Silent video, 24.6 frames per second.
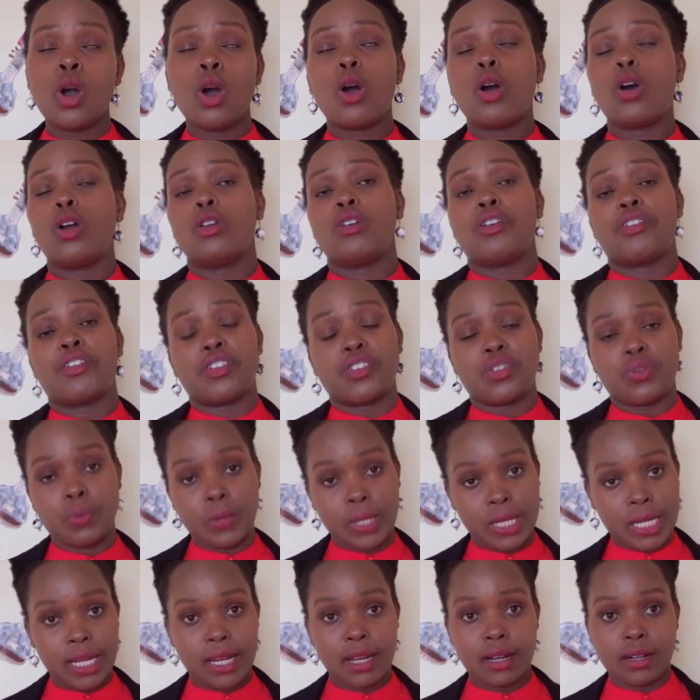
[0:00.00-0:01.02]
or you're not
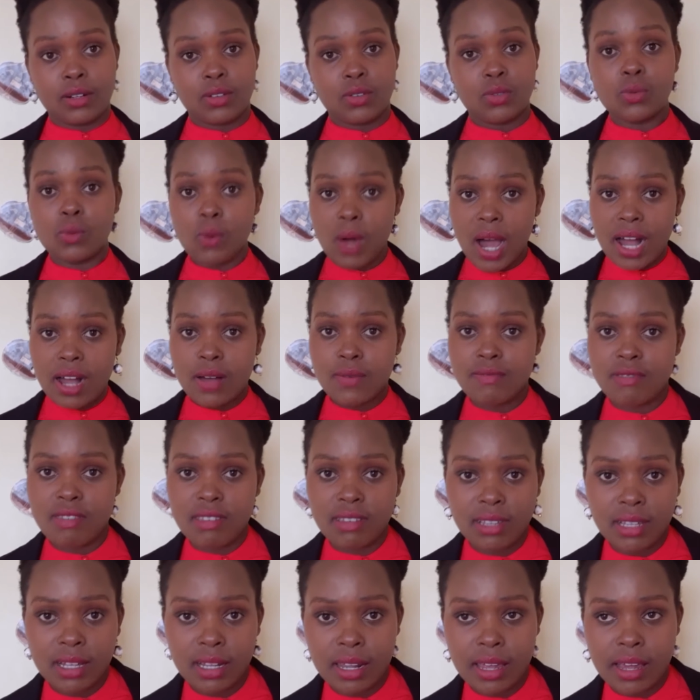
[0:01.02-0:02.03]
willing to work with
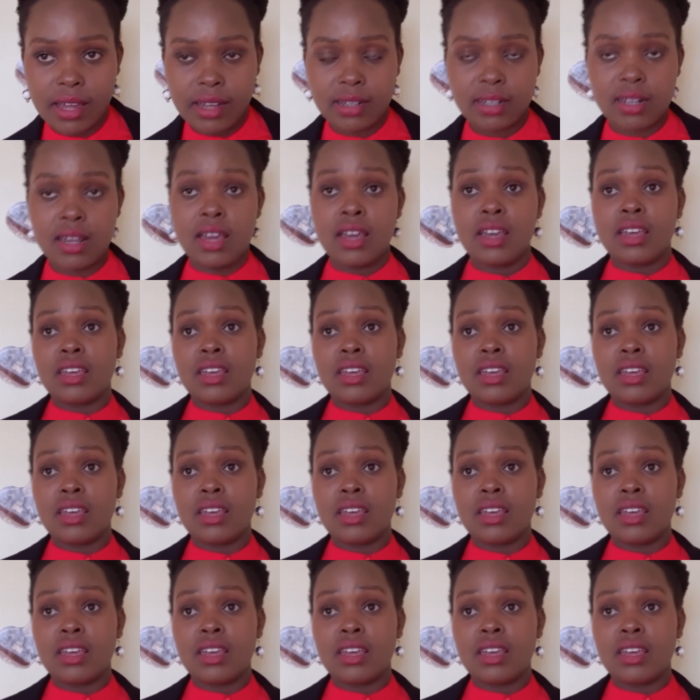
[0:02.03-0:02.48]
this client.